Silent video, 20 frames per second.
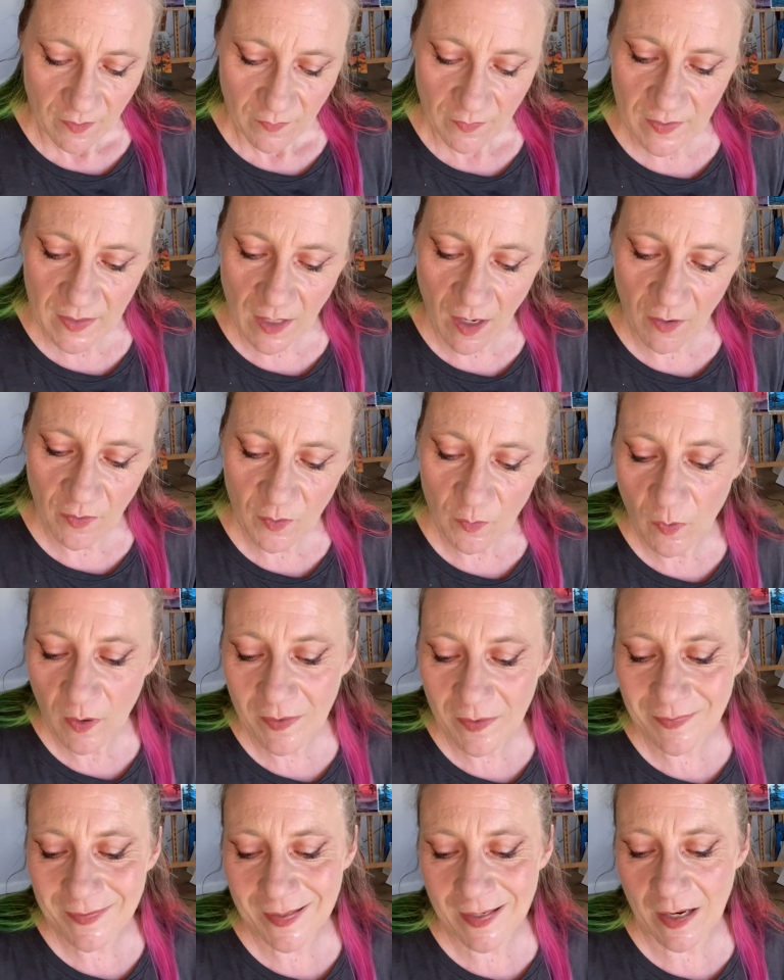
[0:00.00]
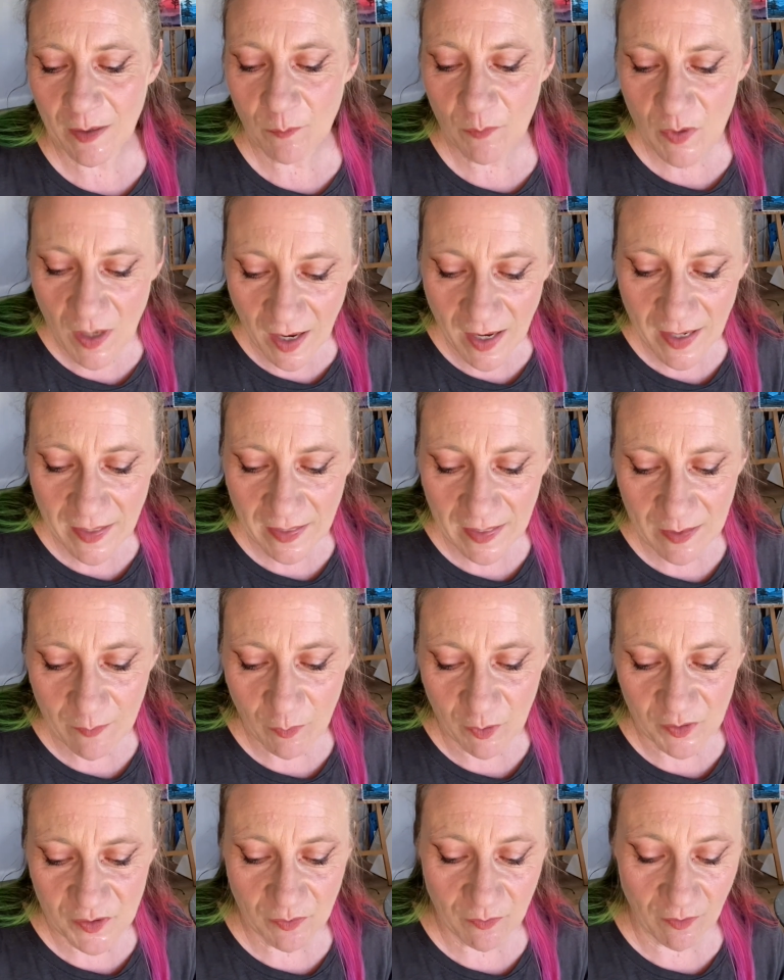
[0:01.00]
The other one that I'm not
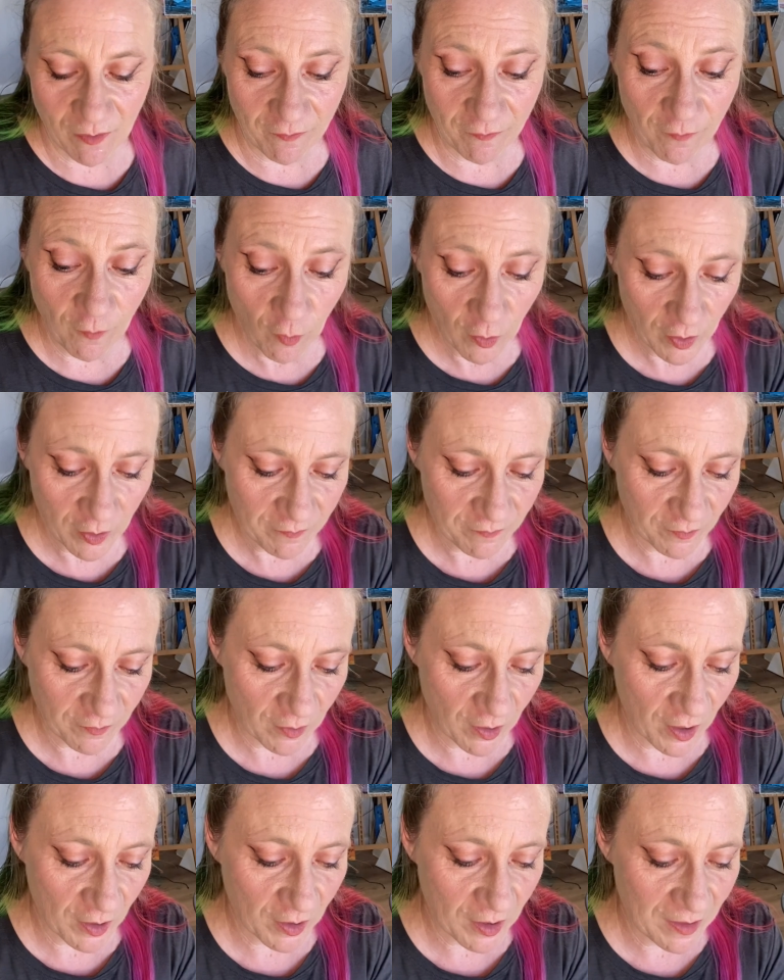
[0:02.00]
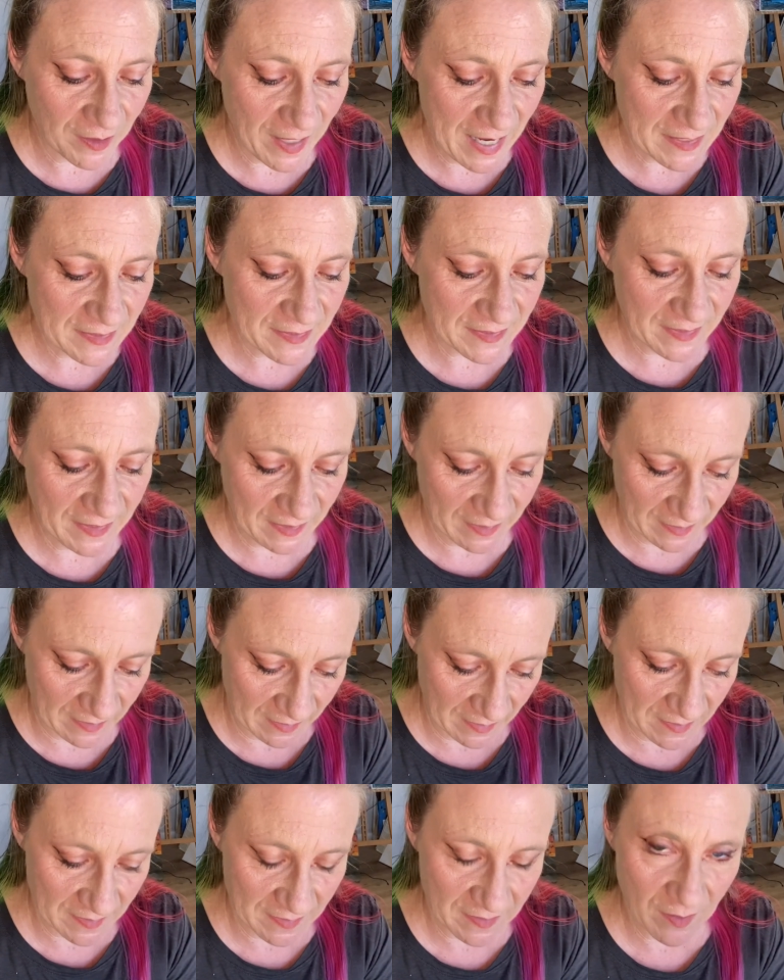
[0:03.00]
able to afford for our class kit
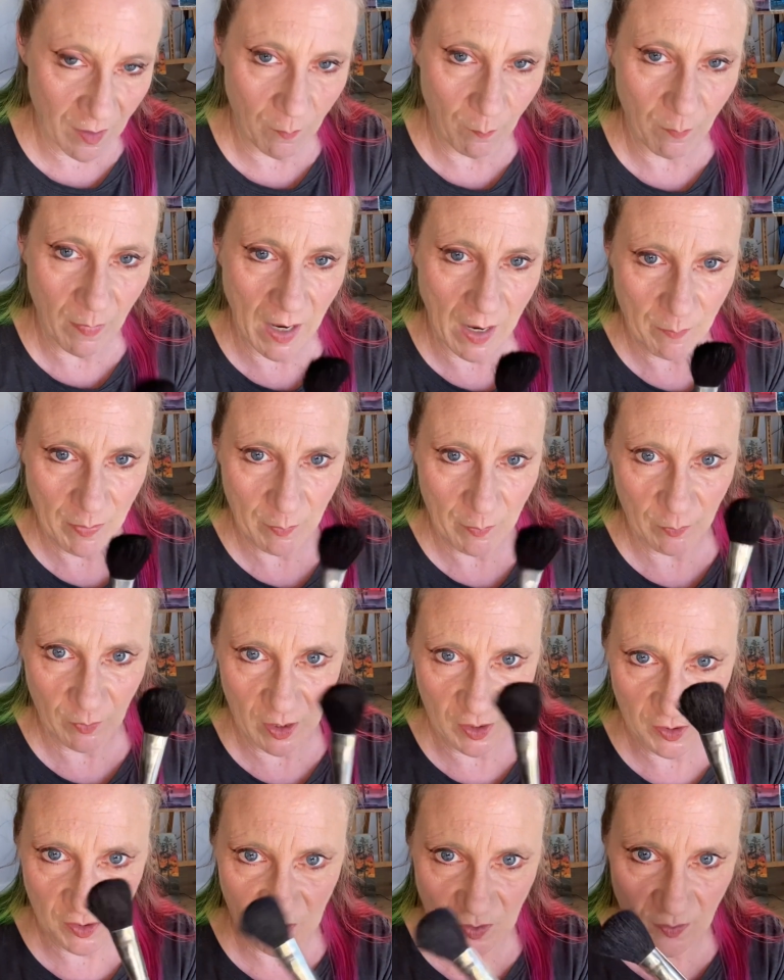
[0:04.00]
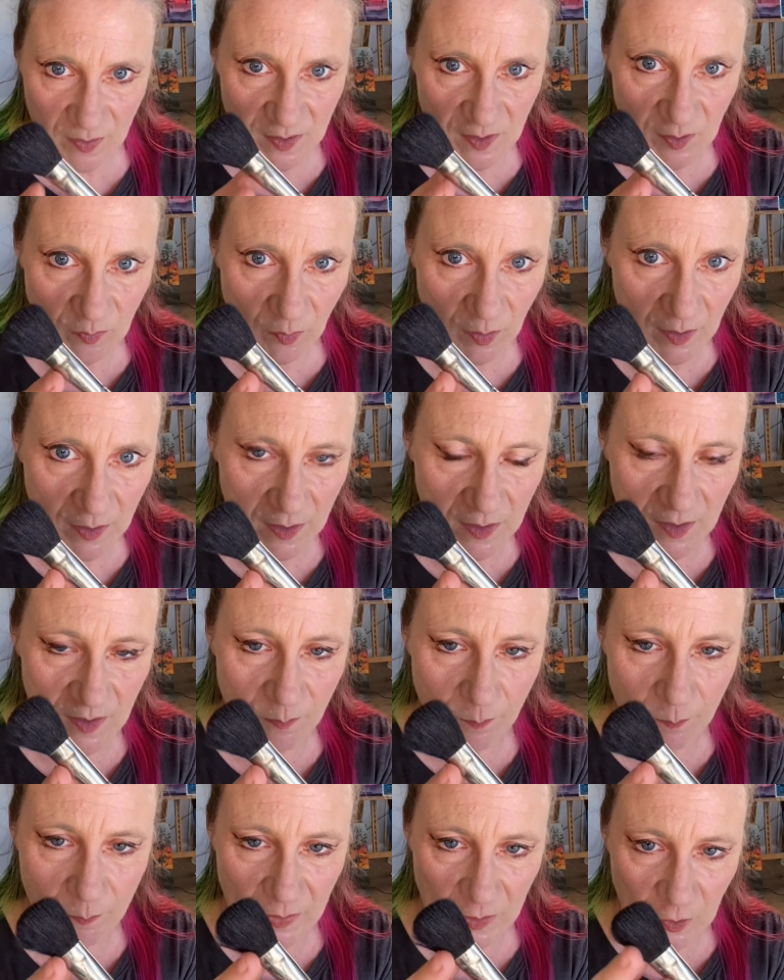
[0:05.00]
is a mop brush. So this one is
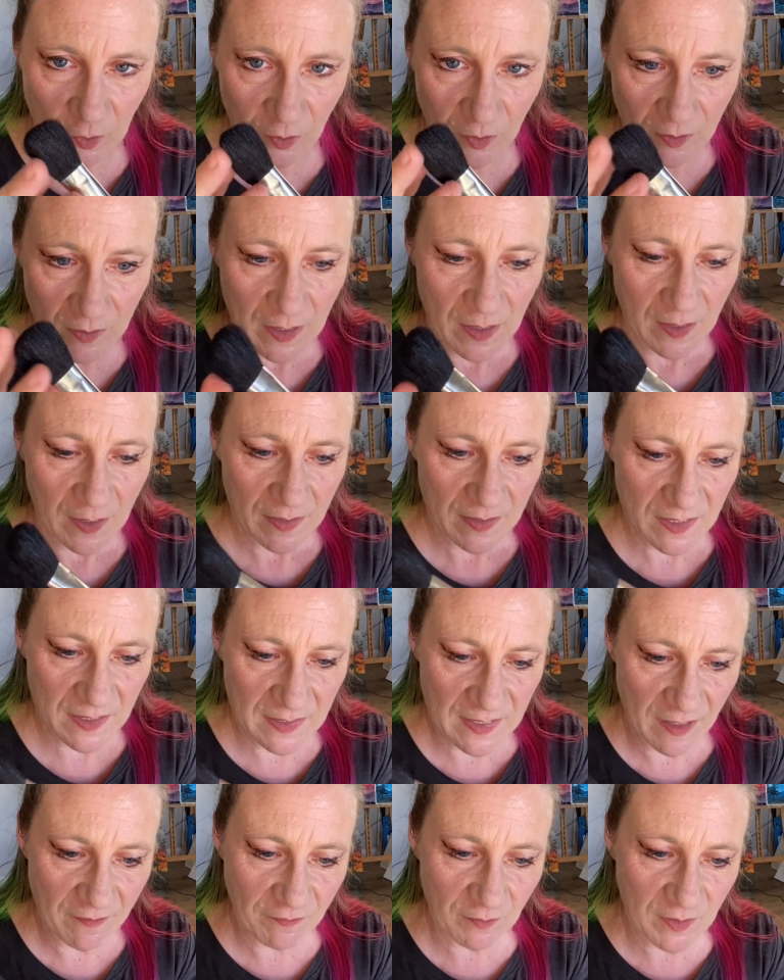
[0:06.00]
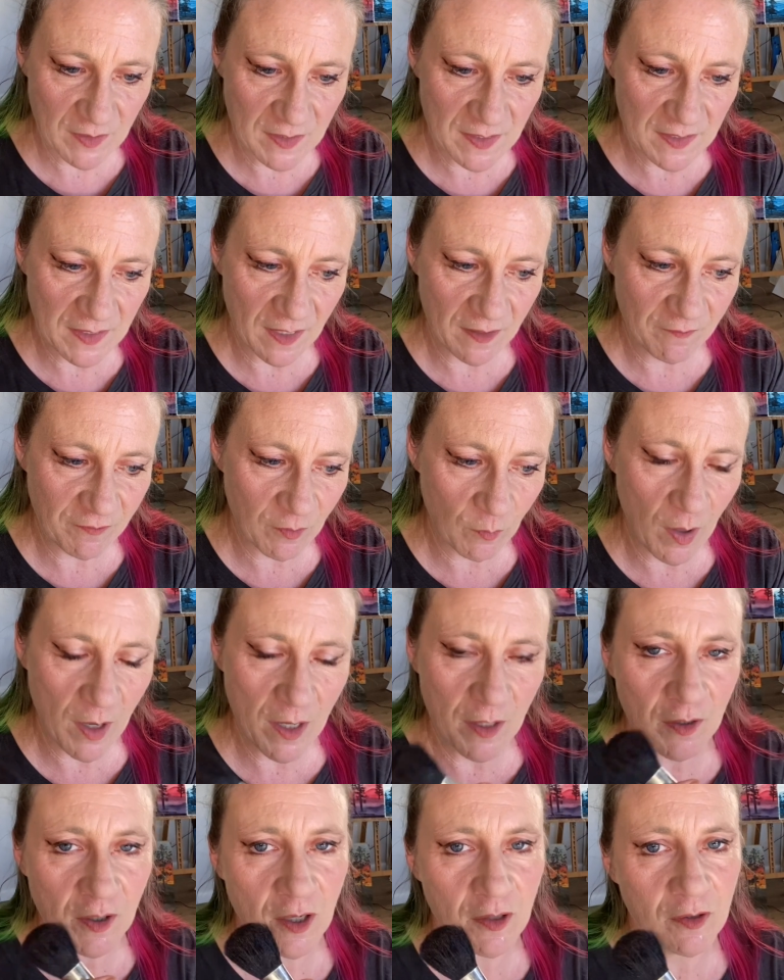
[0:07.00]
bigger. It's definitely designed for
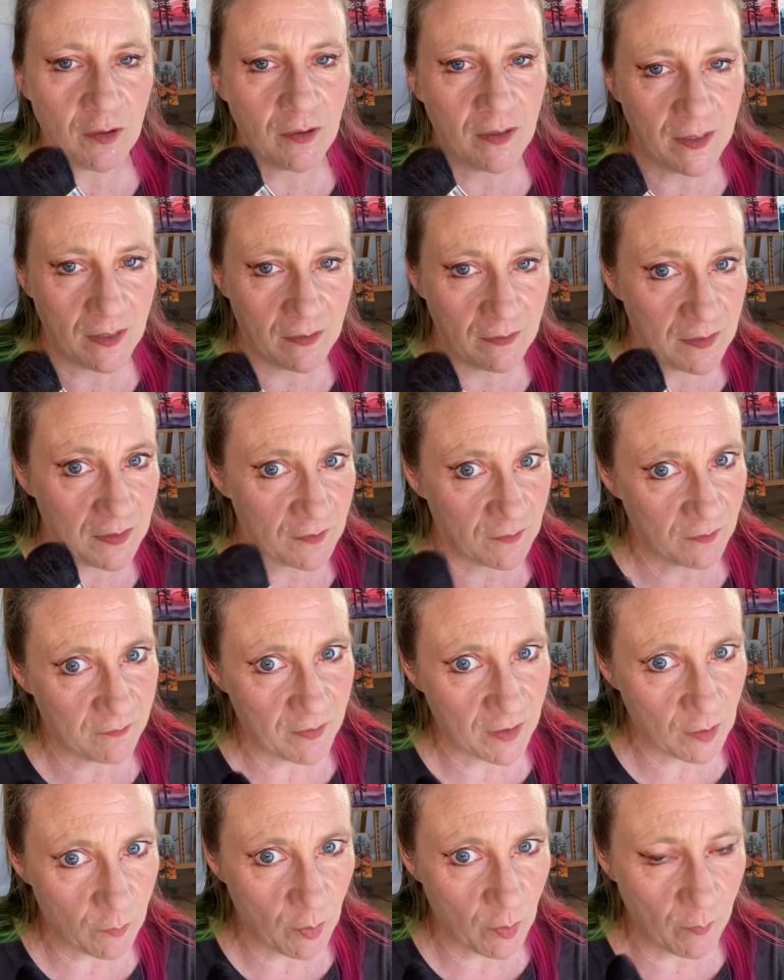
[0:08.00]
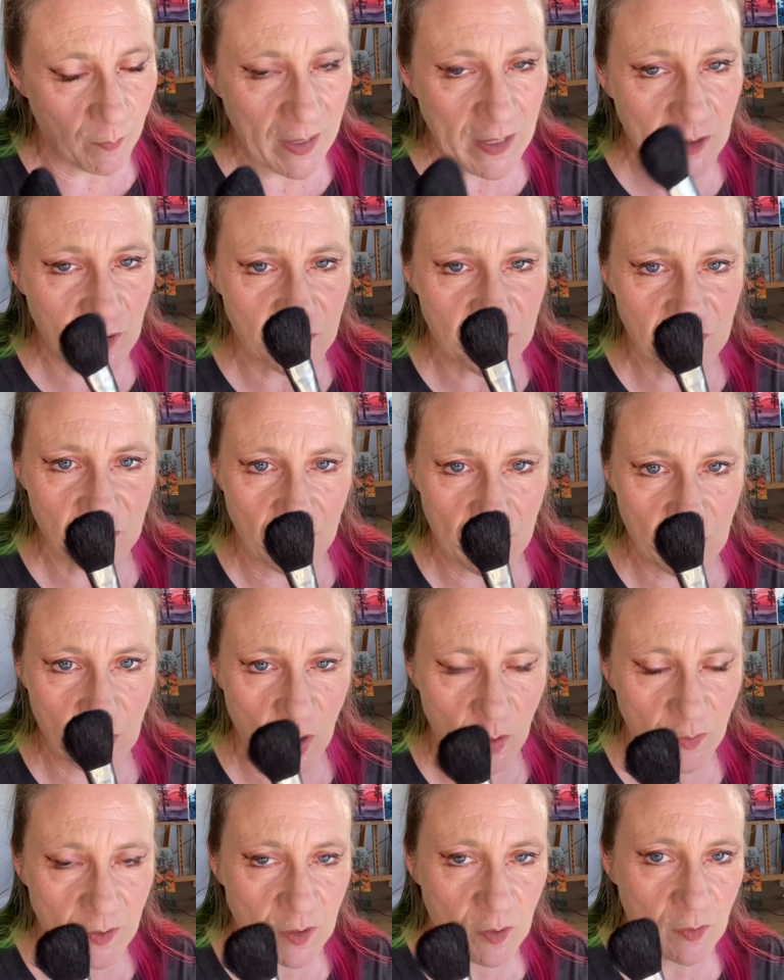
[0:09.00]
watercolor. Again, these are available at Michael's, so I
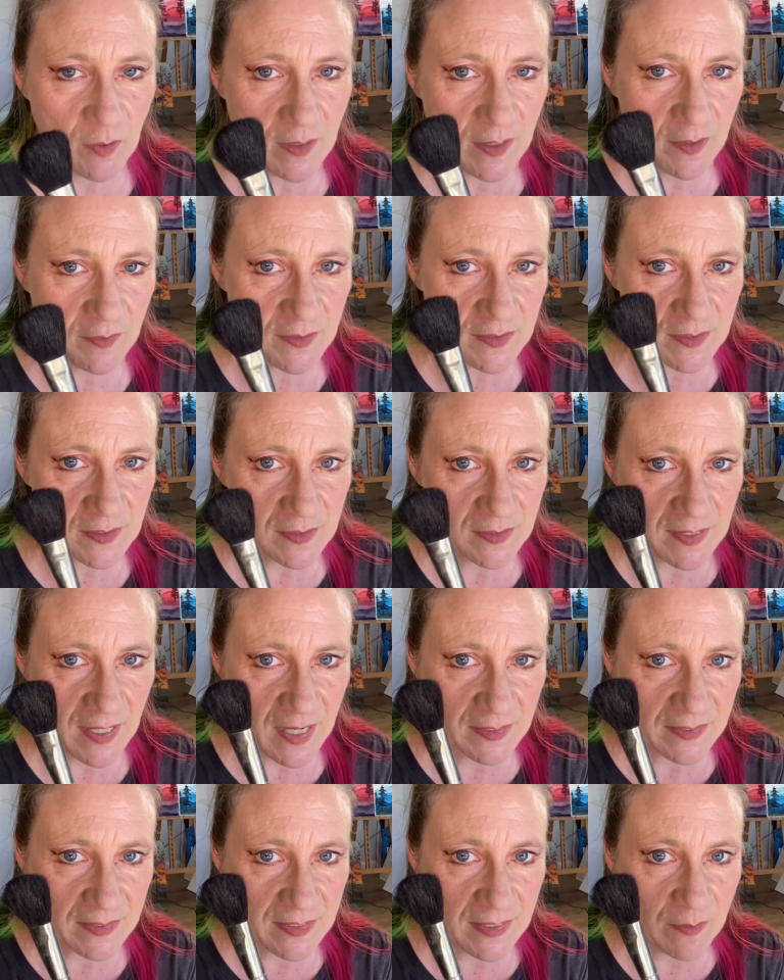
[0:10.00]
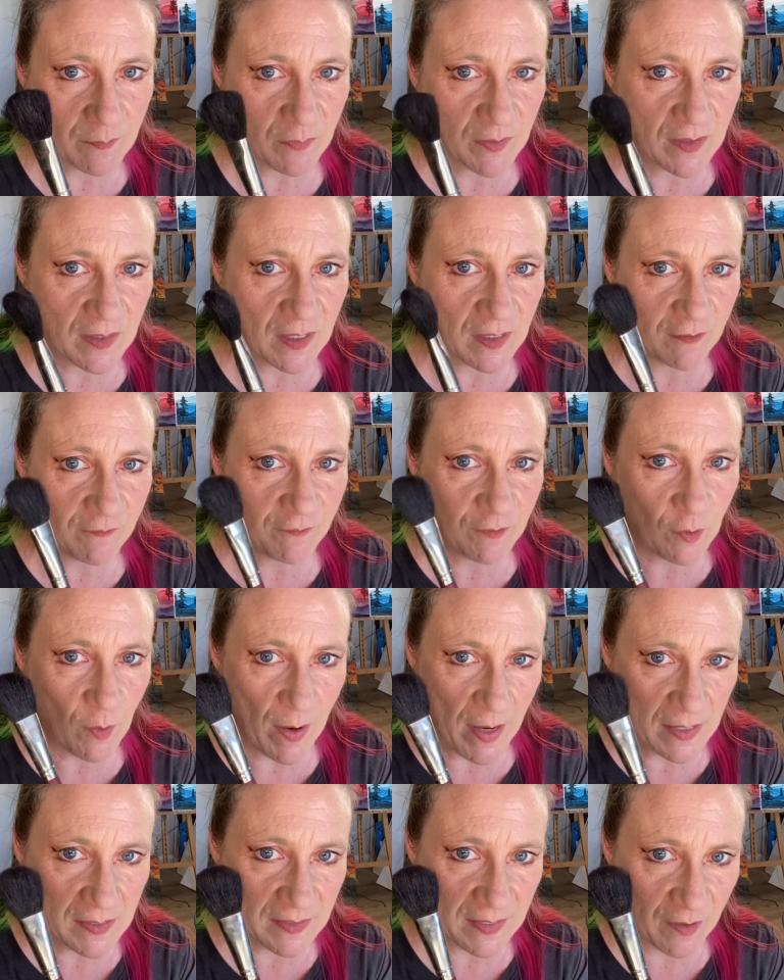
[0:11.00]
know that you can get this exact same thing if you
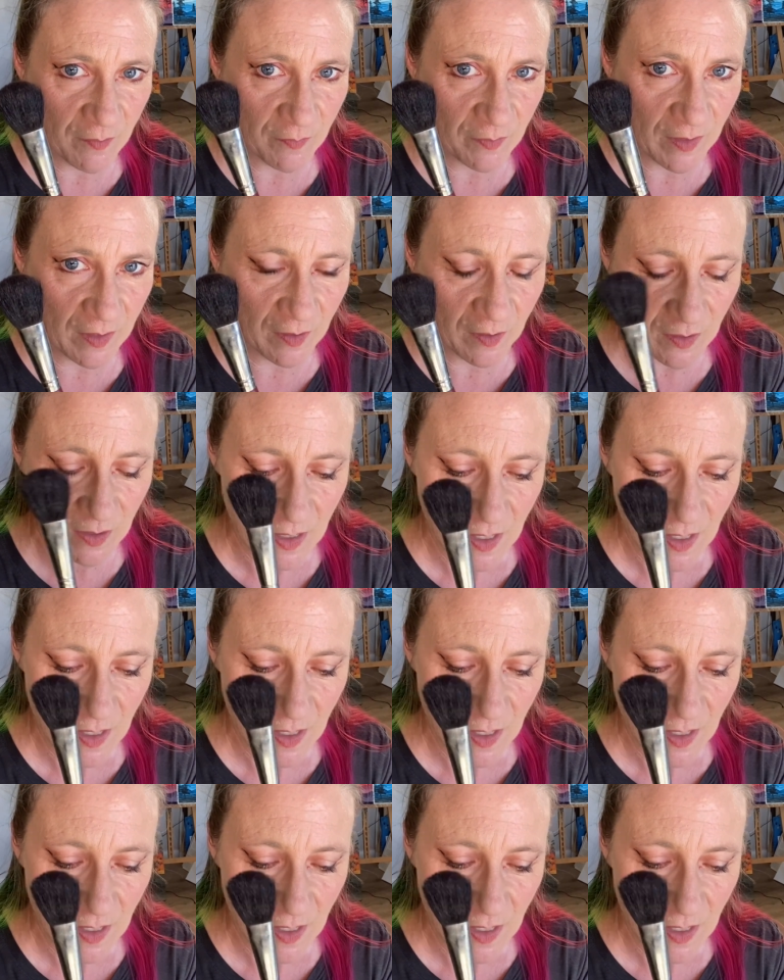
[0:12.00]
head down there.